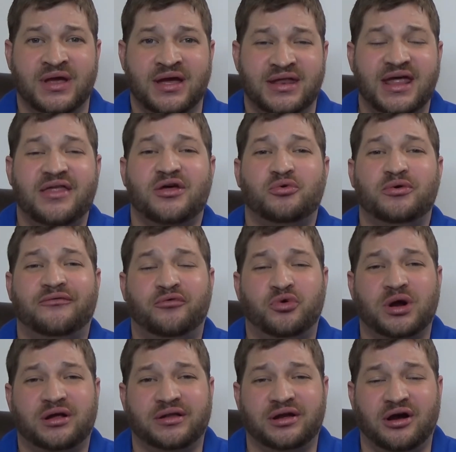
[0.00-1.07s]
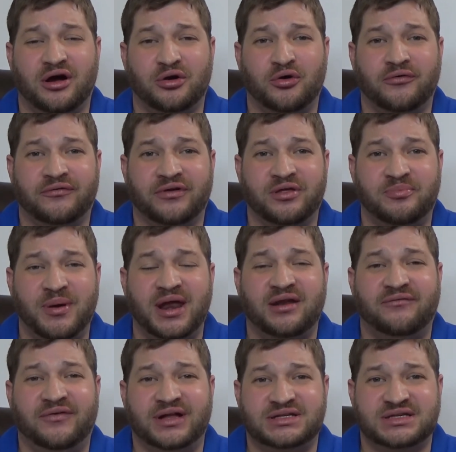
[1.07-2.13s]
Now that we've quickly gone over the
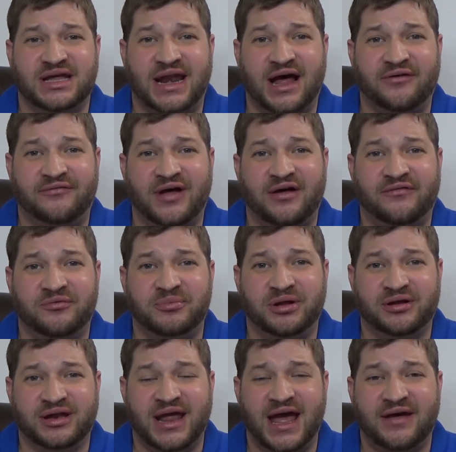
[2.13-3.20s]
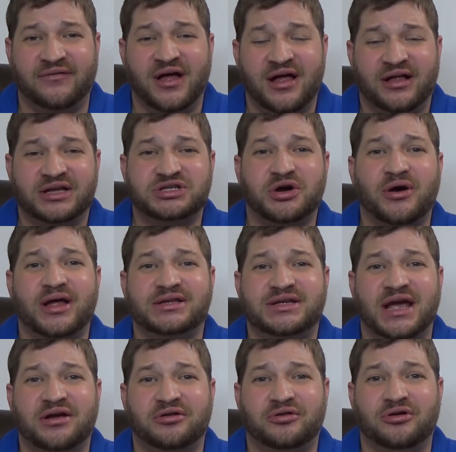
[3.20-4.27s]
benefits that alfalfa meal can have, let's go ahead and
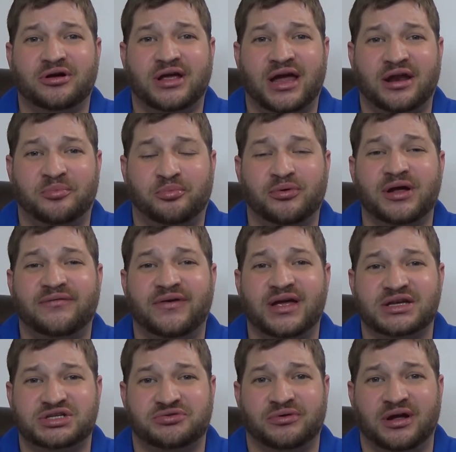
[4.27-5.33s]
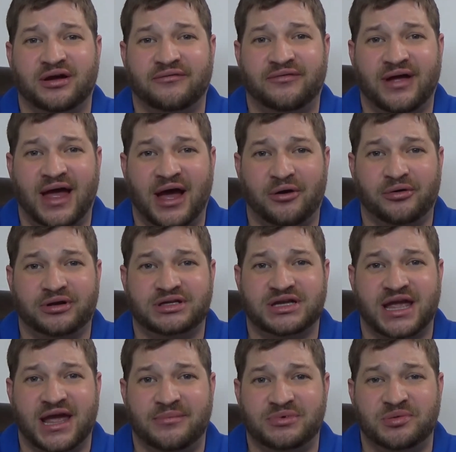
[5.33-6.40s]
take a look at a brief history of how it
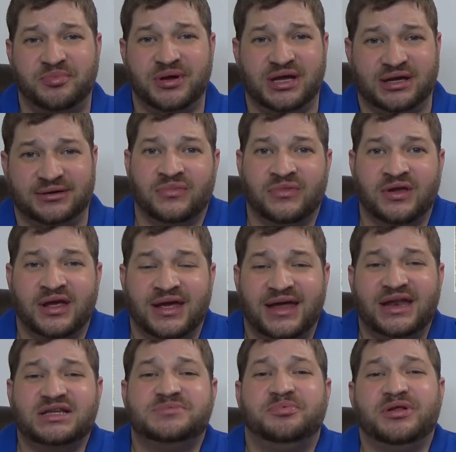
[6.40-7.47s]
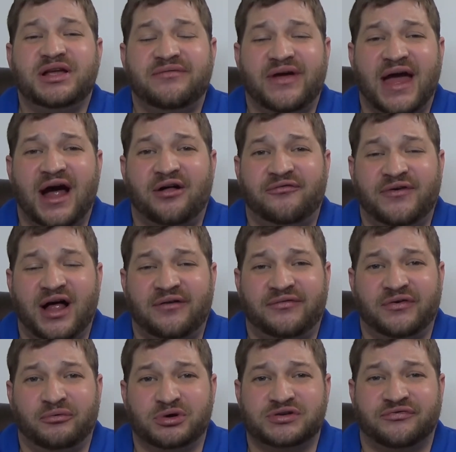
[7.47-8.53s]
came to be. It is believed that
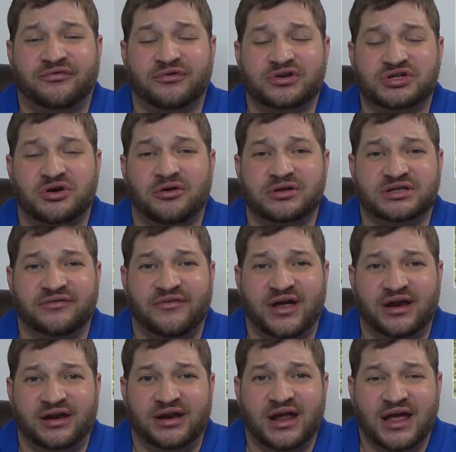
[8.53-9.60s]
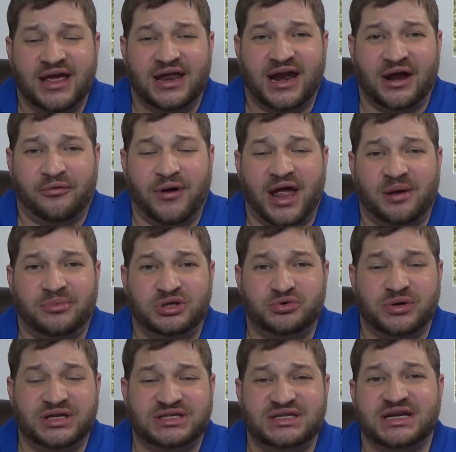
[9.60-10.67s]
alfalfa was first cultivated in Iran
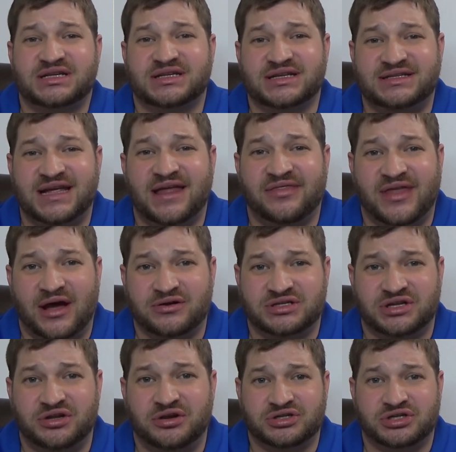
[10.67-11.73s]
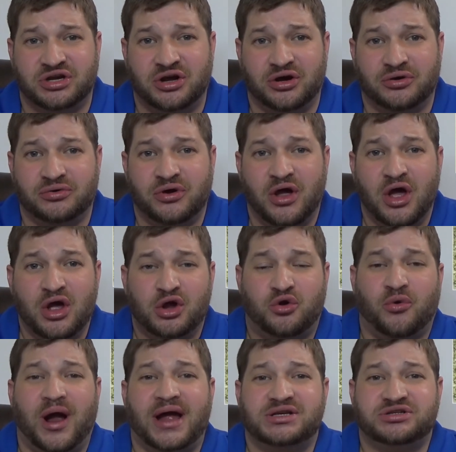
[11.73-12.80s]
between 6,000 and 10,000 ago.
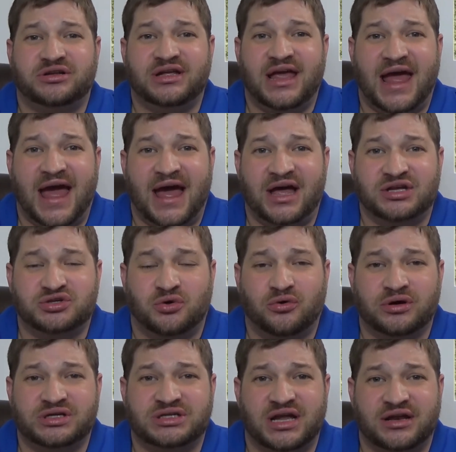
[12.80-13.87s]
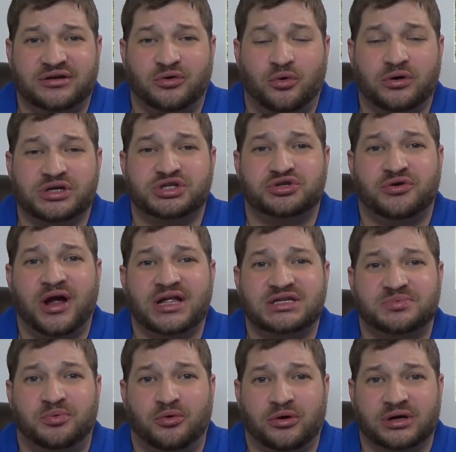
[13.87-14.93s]
Gradually, as horse
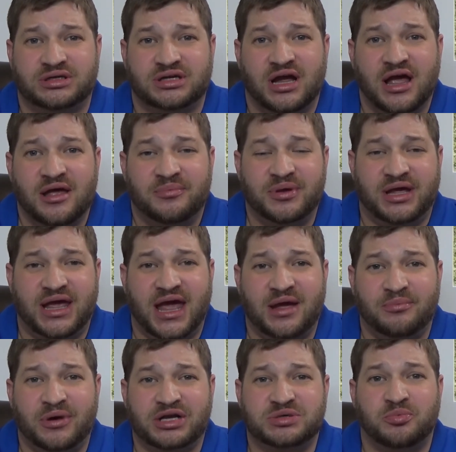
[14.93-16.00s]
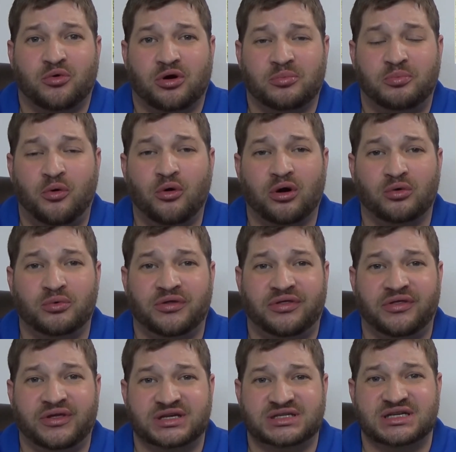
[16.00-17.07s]
transport became much more important
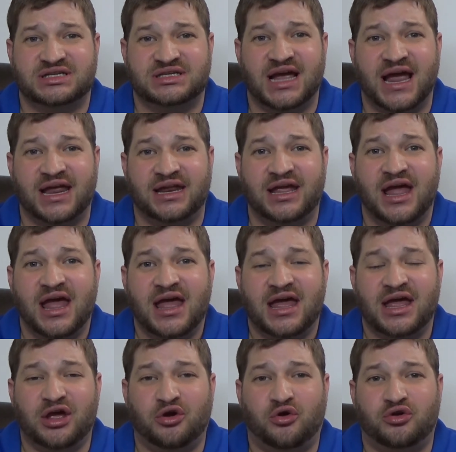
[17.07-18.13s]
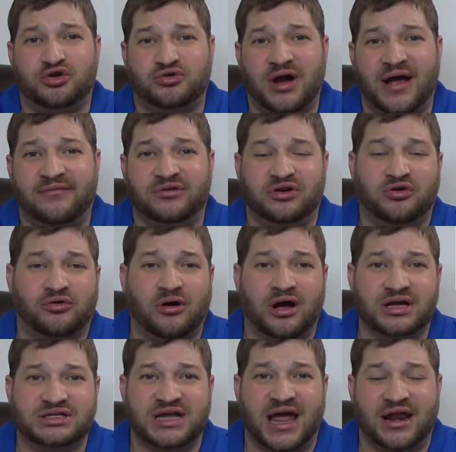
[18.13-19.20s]
within the society, it traveled
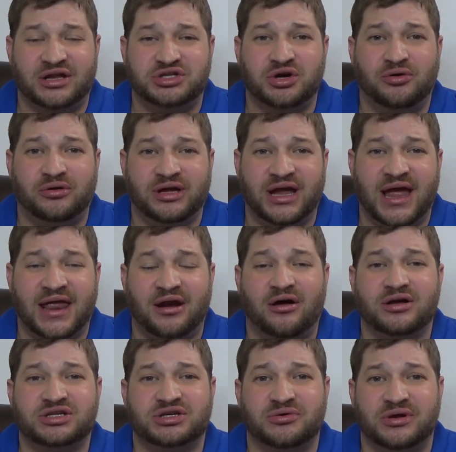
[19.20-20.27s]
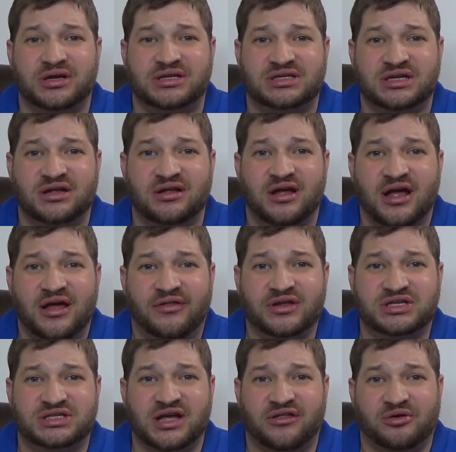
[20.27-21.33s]
across Anatolia and also into the
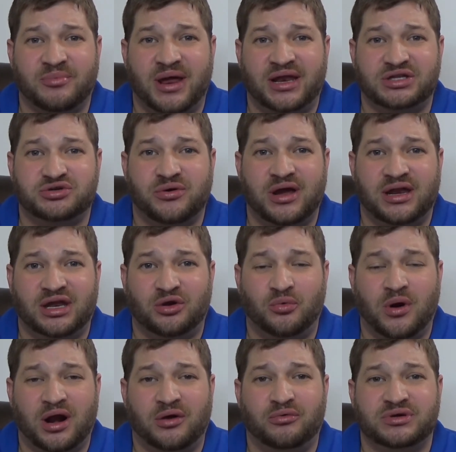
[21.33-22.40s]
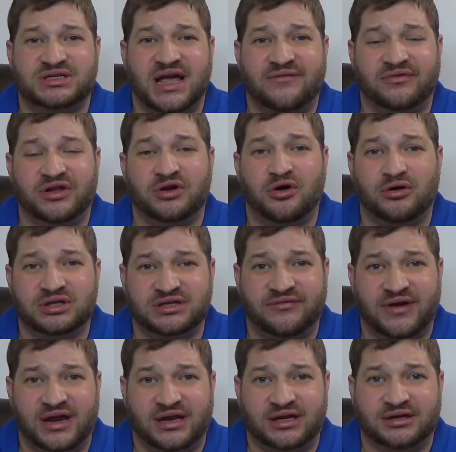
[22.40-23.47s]
southern Mediterranean, where it was heavily
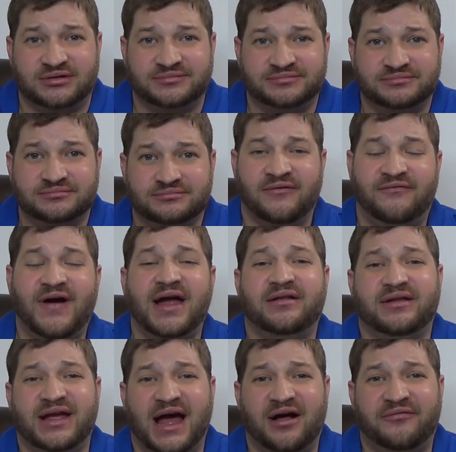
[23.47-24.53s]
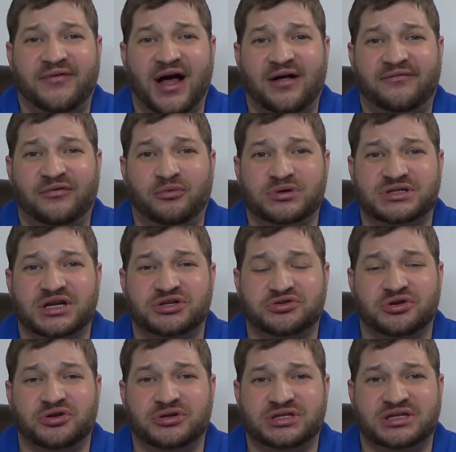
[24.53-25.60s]
cultivated. Finally, alfalfa was
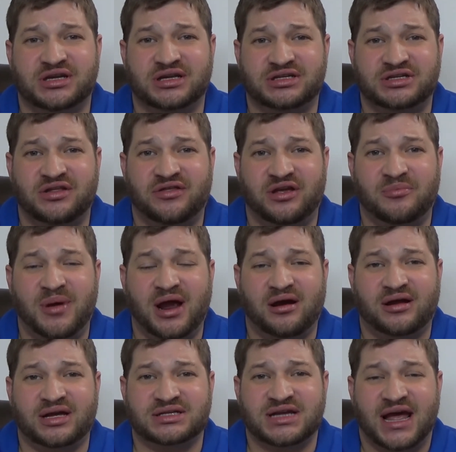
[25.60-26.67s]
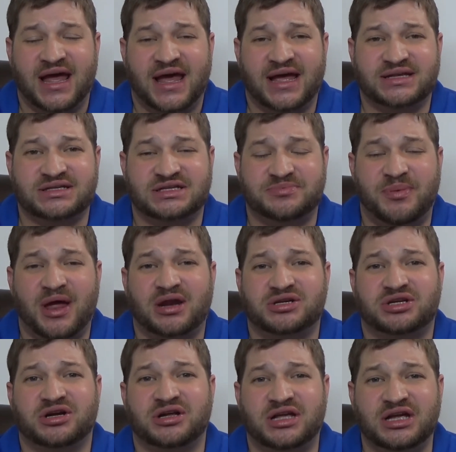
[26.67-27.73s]
introduced into the Americas as the Spanish
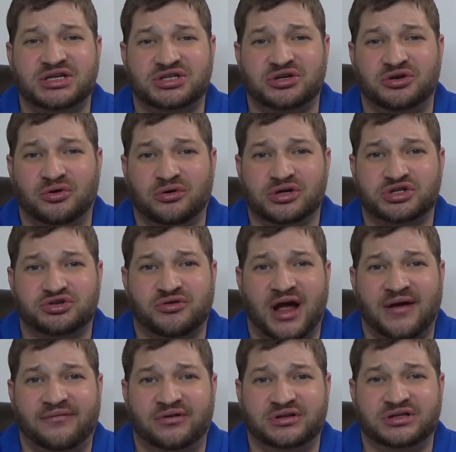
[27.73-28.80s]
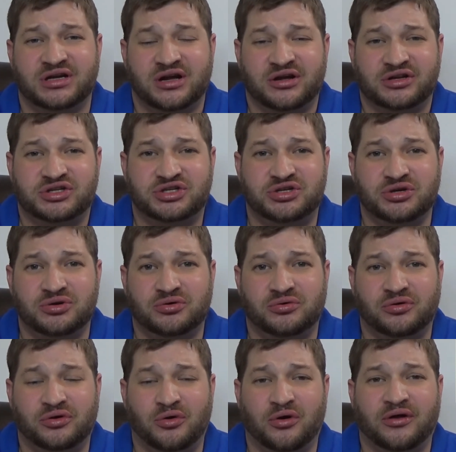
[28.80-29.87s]
conquistadors traveled
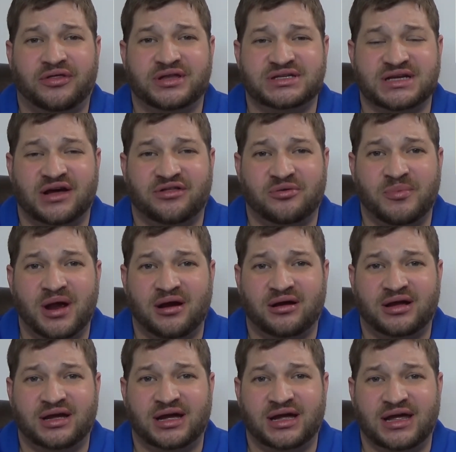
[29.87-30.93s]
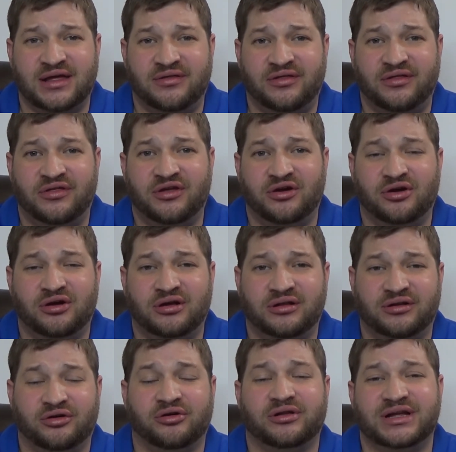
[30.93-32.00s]
to North and South America in the
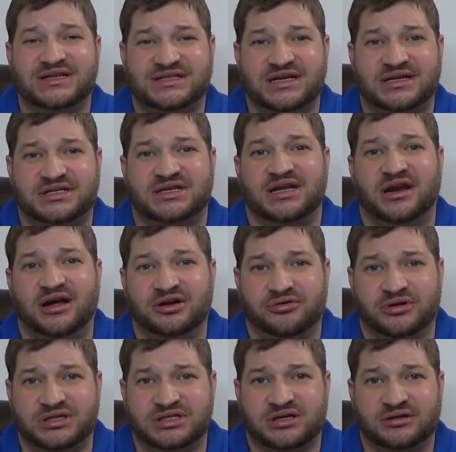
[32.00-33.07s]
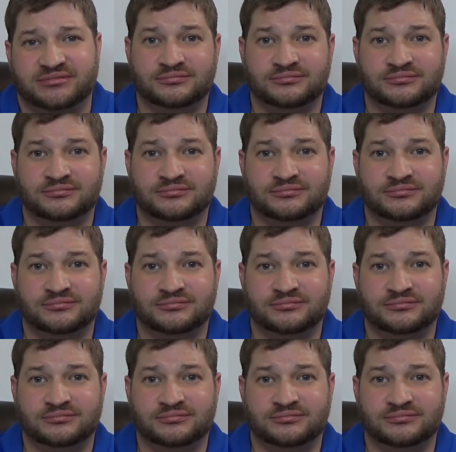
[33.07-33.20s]
early 1600s.